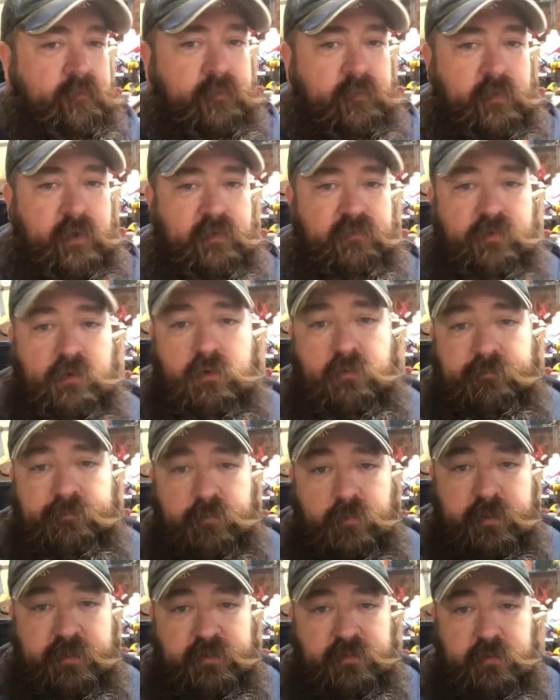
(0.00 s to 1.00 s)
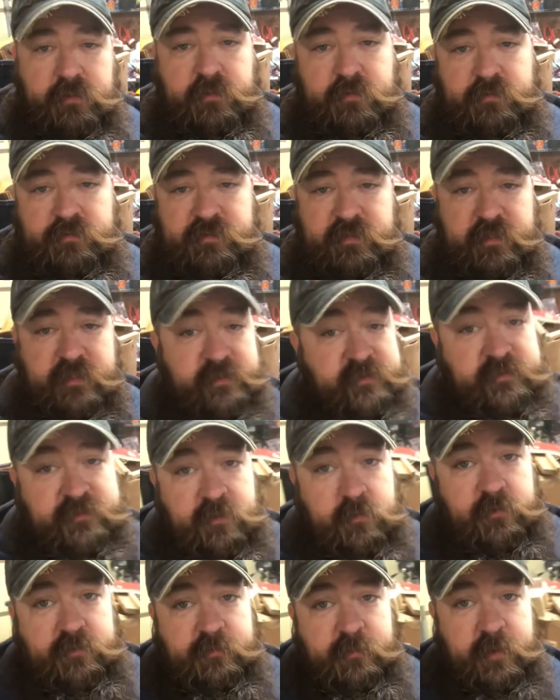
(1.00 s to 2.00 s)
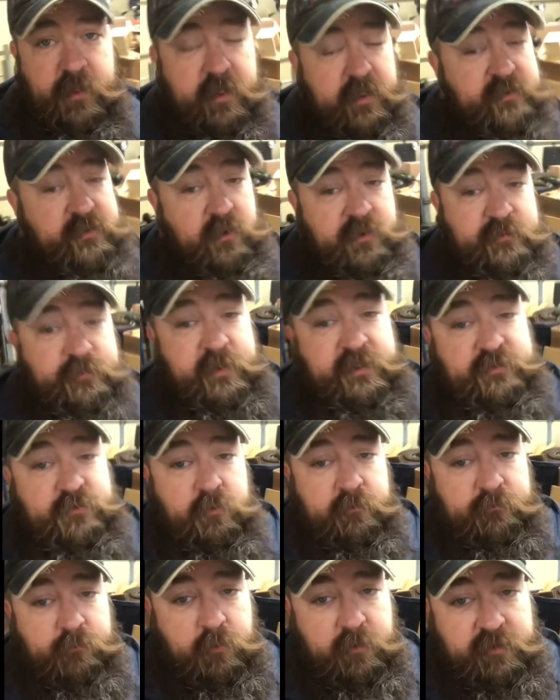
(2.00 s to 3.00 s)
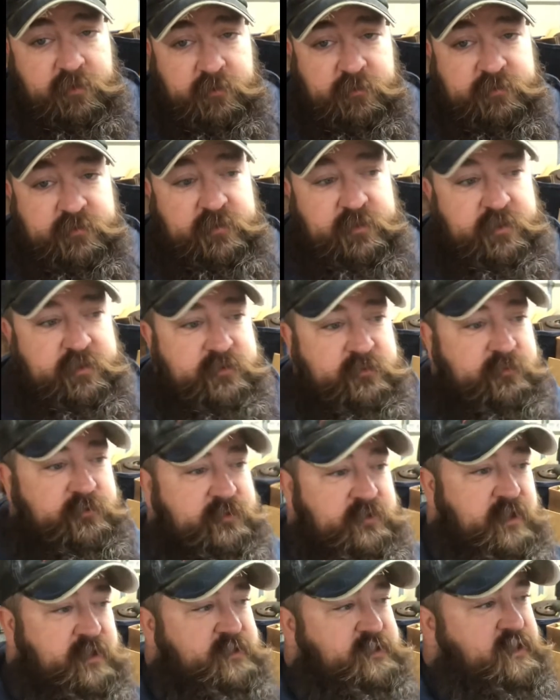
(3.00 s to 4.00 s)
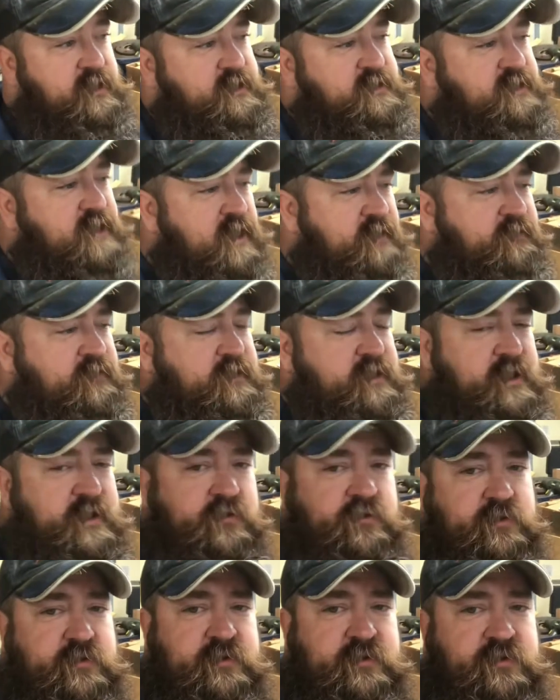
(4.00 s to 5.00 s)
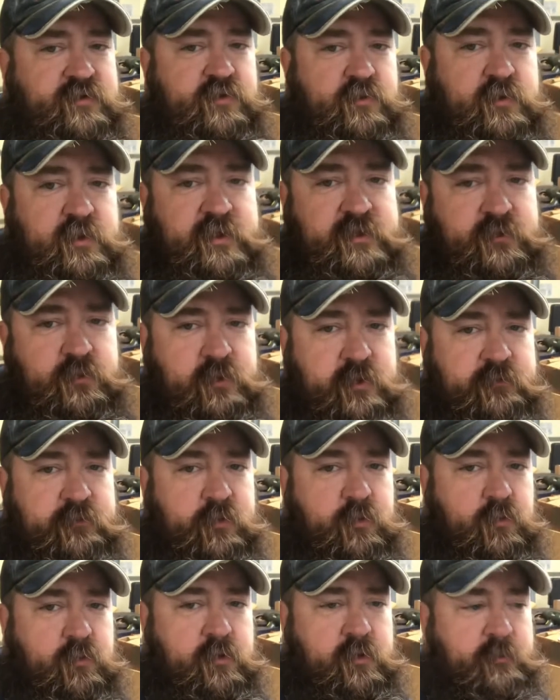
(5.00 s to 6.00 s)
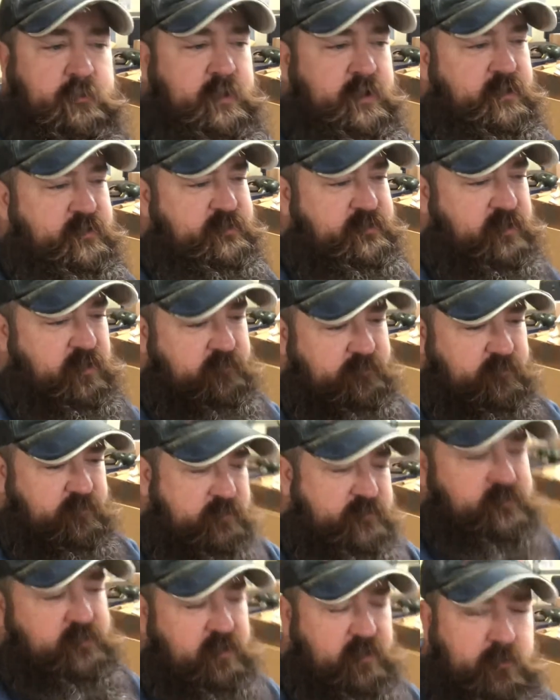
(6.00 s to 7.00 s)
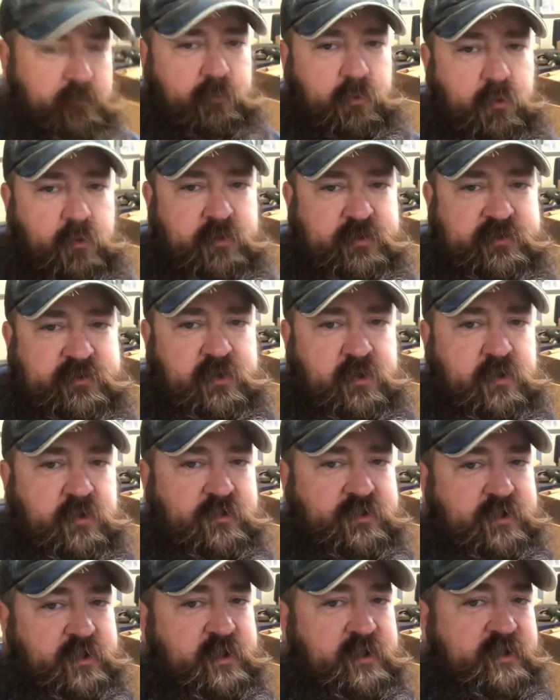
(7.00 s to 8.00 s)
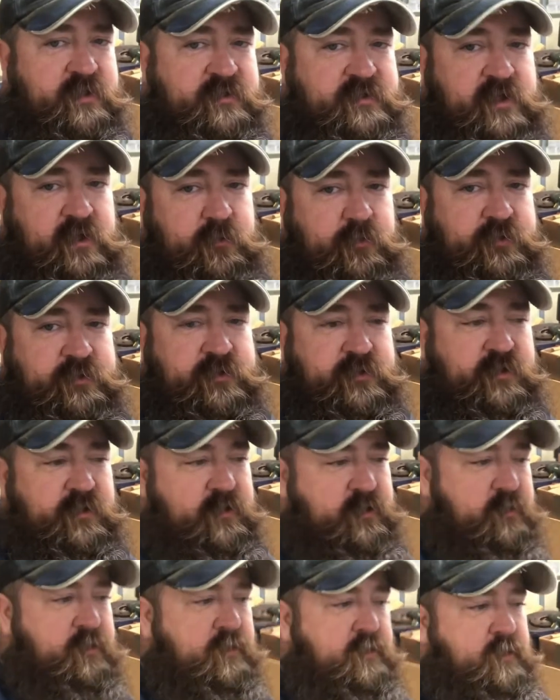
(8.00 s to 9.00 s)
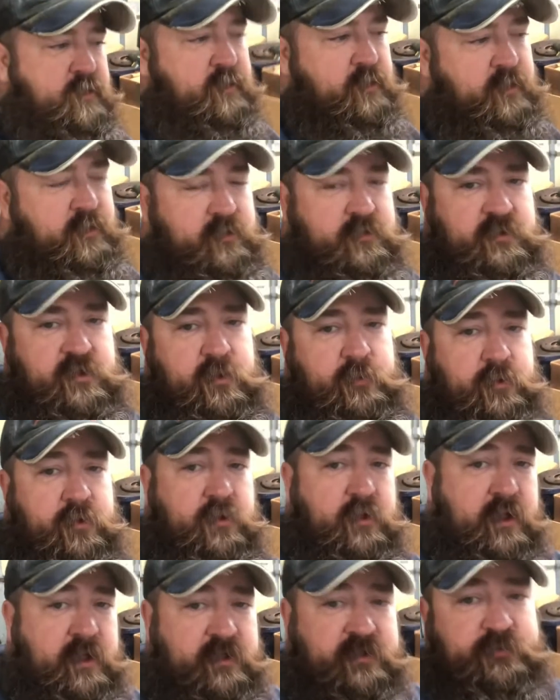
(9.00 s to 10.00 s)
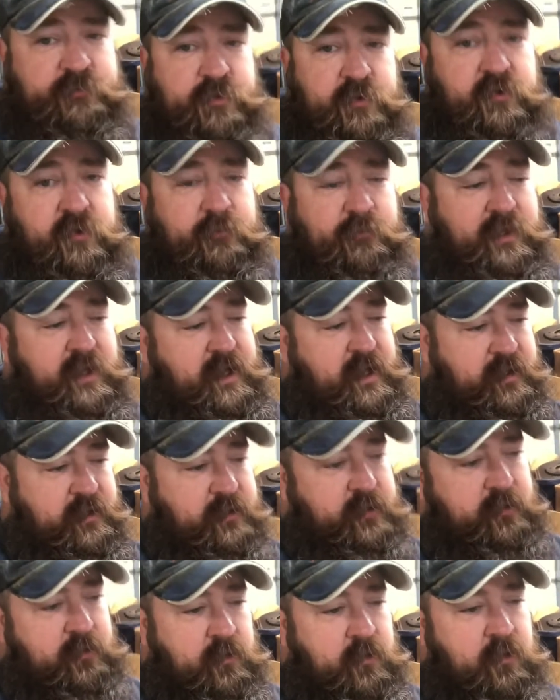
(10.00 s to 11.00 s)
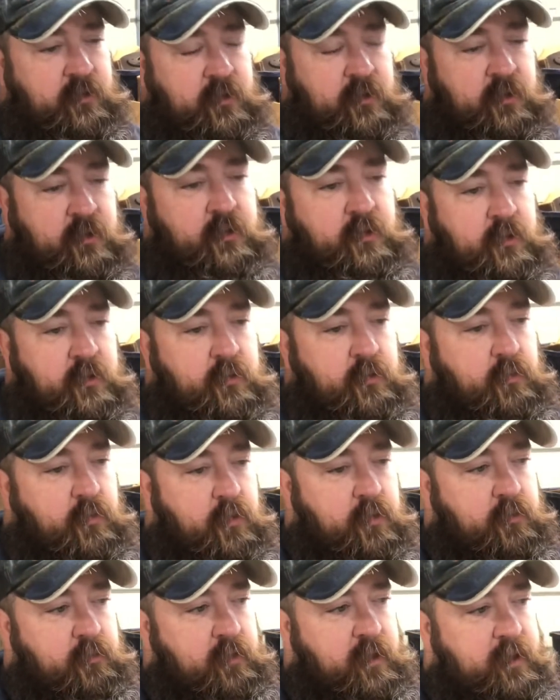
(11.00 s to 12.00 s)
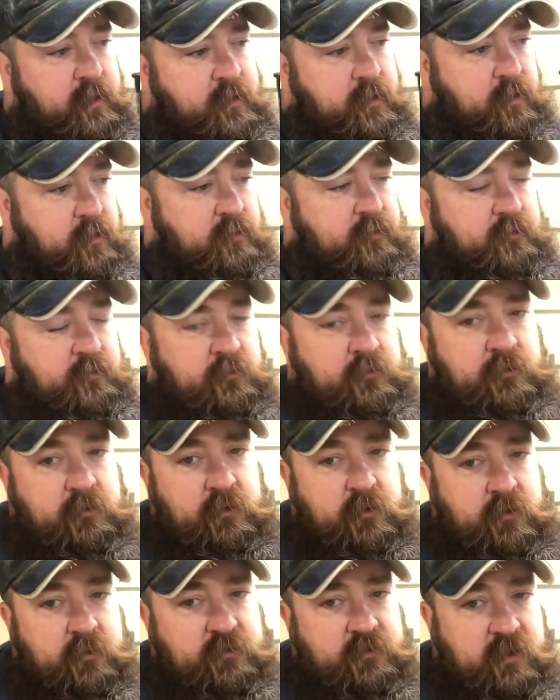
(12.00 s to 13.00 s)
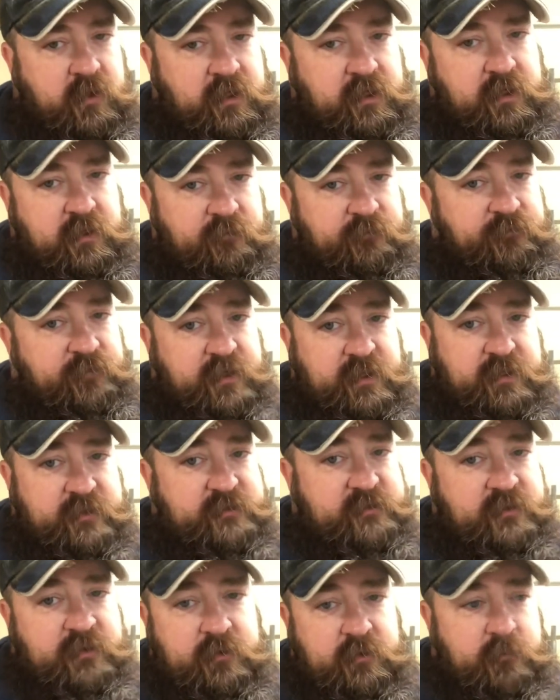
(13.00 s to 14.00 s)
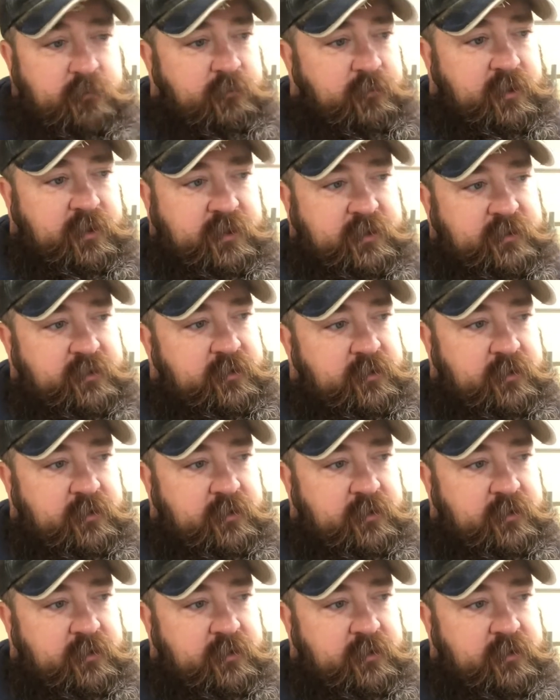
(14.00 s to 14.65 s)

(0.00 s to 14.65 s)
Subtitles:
if you can avoid doing those things, it's always best to avoid those things. Besides that, it's kind of a dangerous situation whenever you're working by yourself and a board stalls. You got to decide what to do. Typically, I just pull it back and walk around there and try to get it fixed. But